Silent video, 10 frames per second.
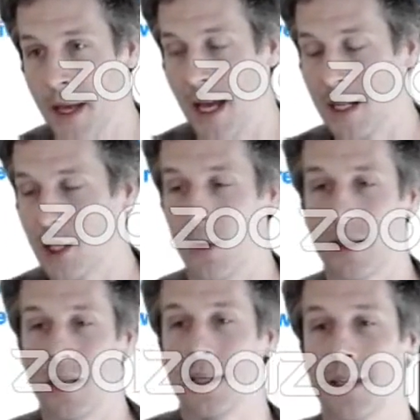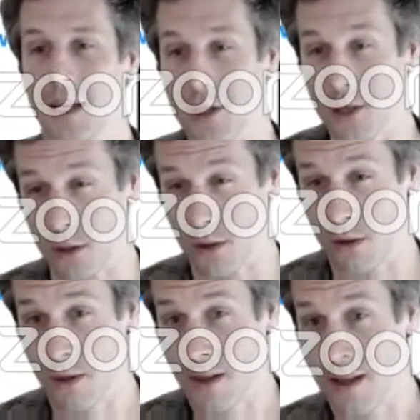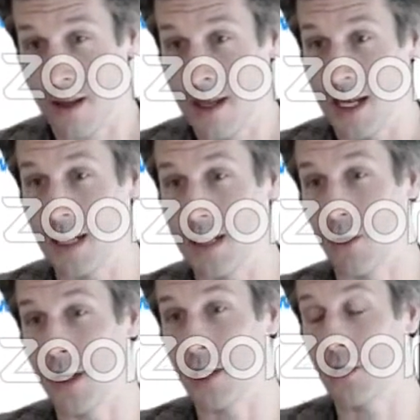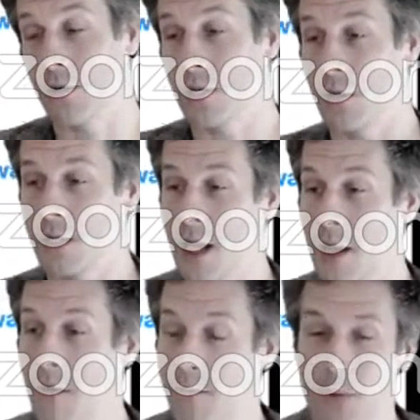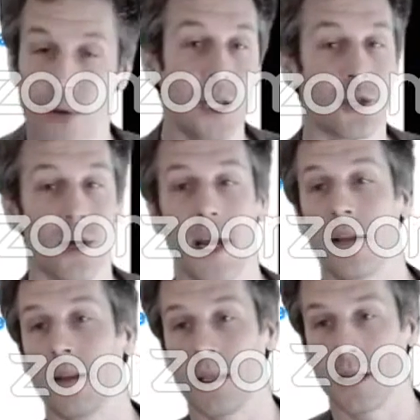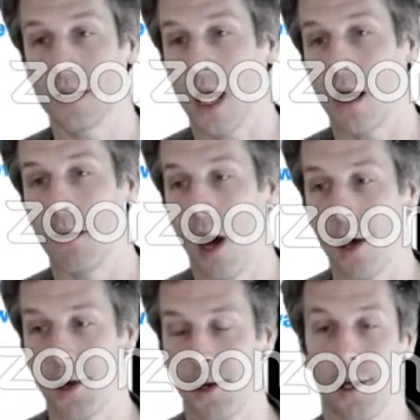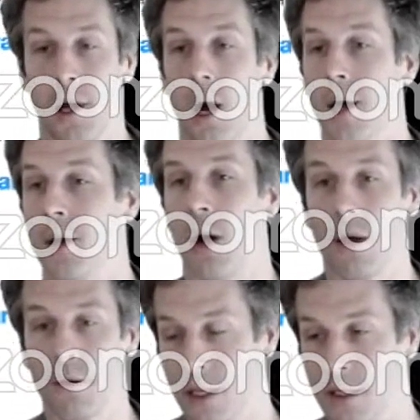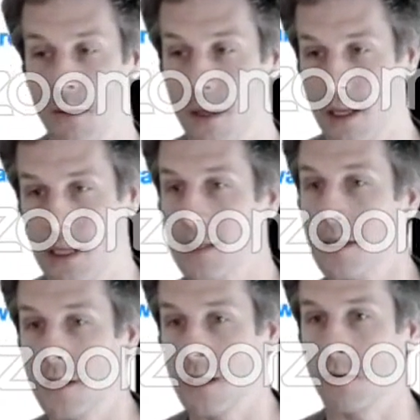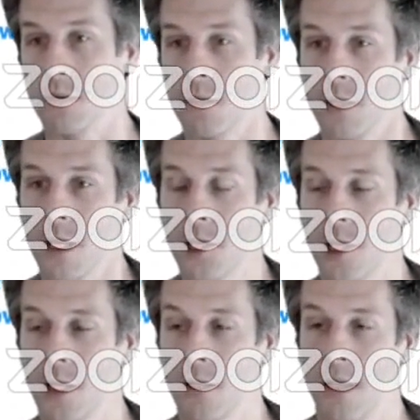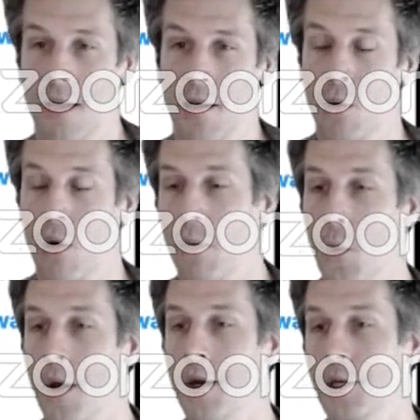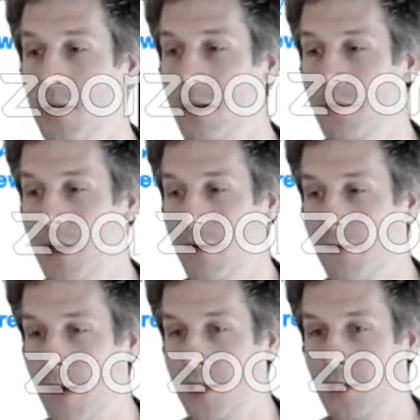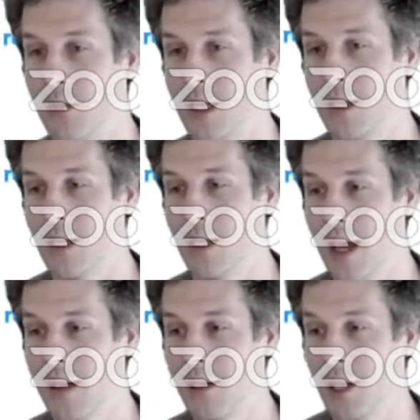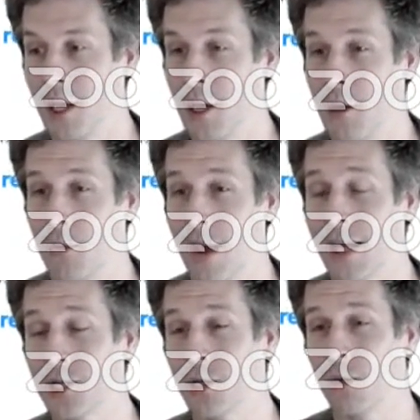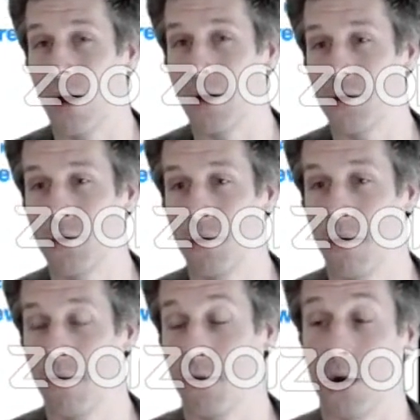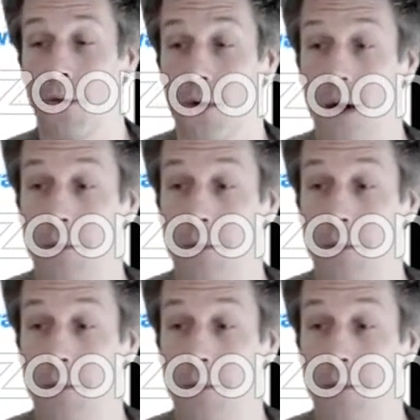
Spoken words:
And so what this is going to do is so say we pre-trained this entire model on all of these instances from simulation. Well, if we want to do a little bit of fine tuning at the end, we actually want to, for a